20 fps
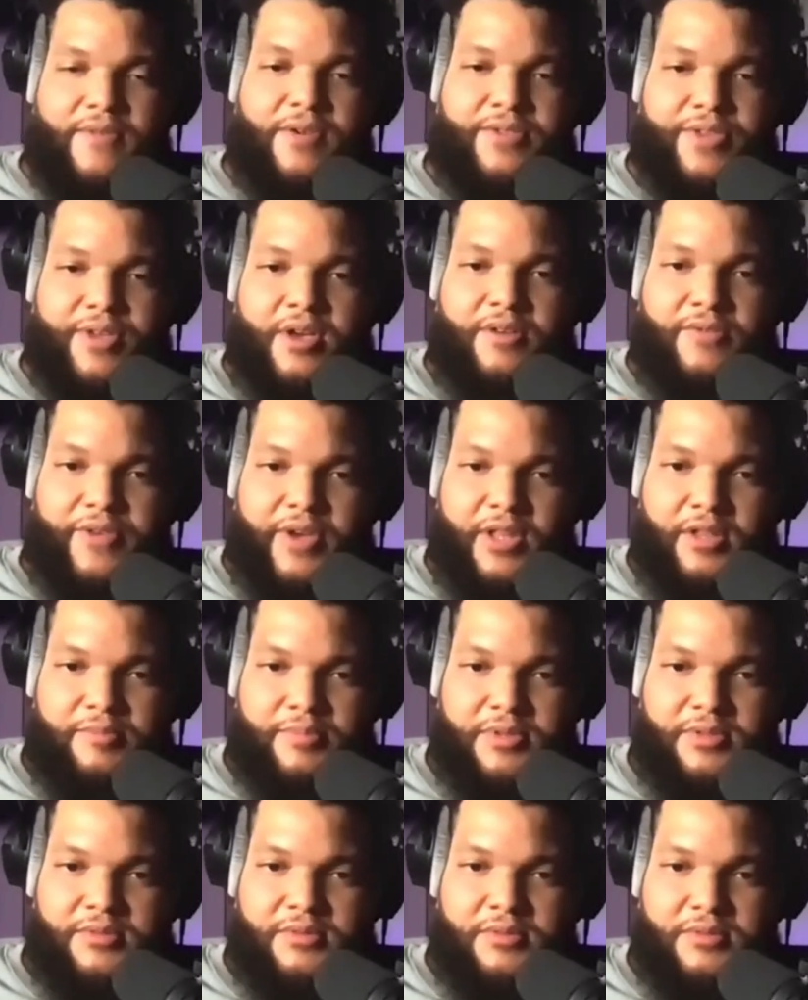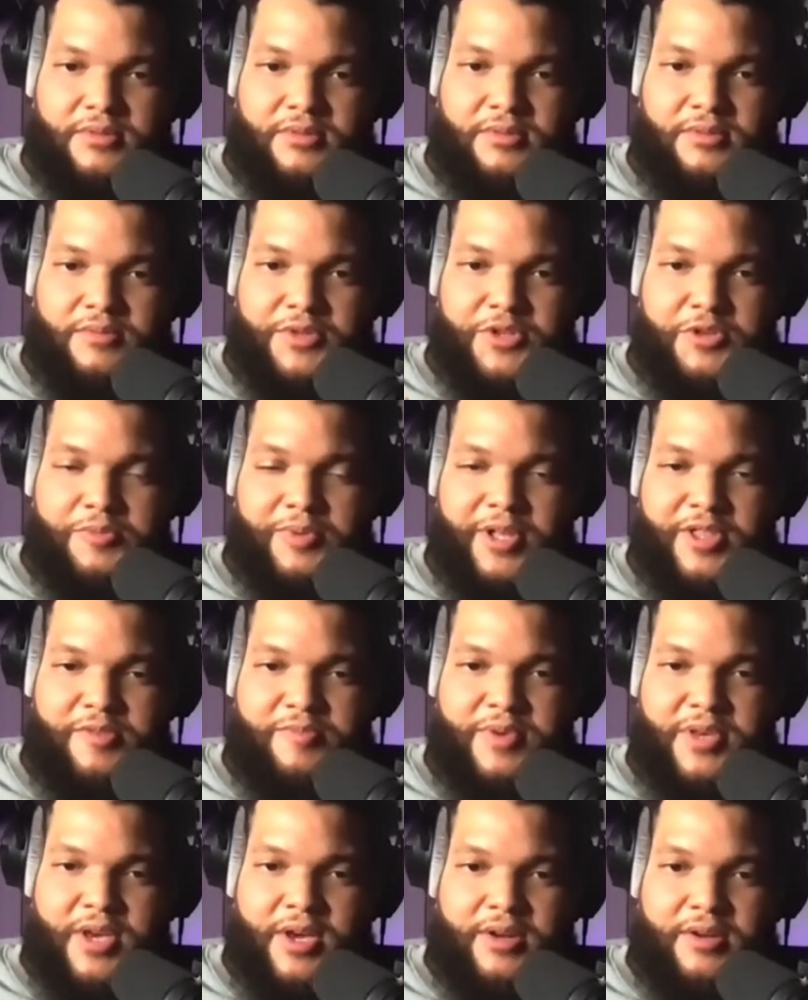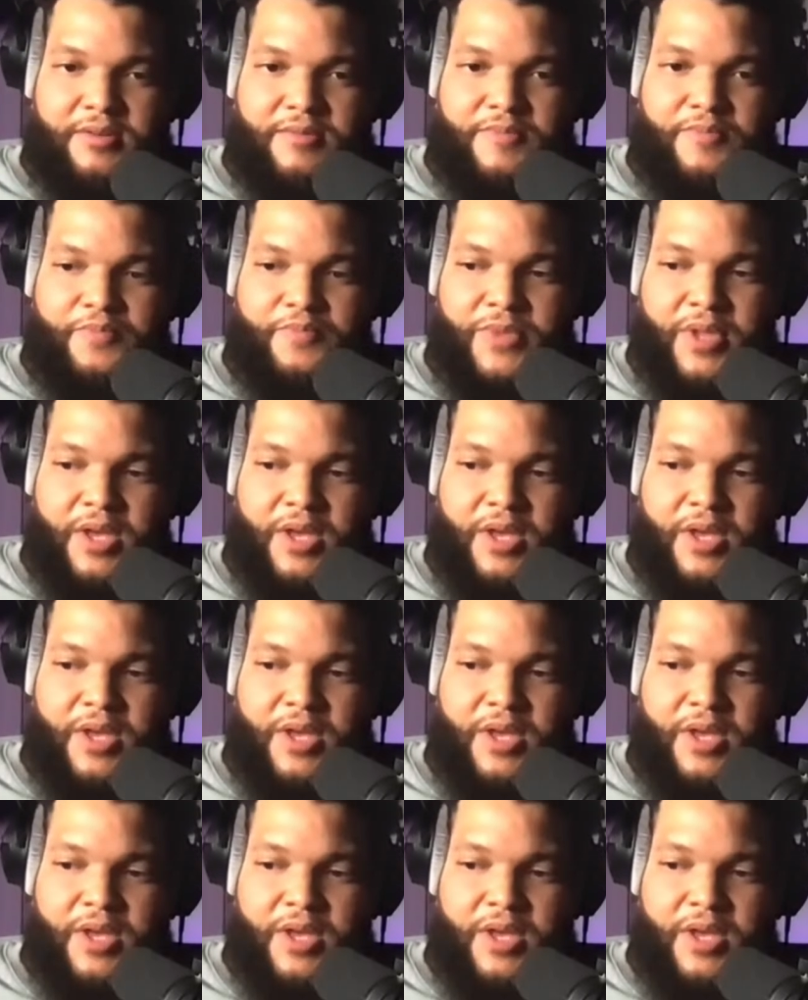everything available when you play the piano.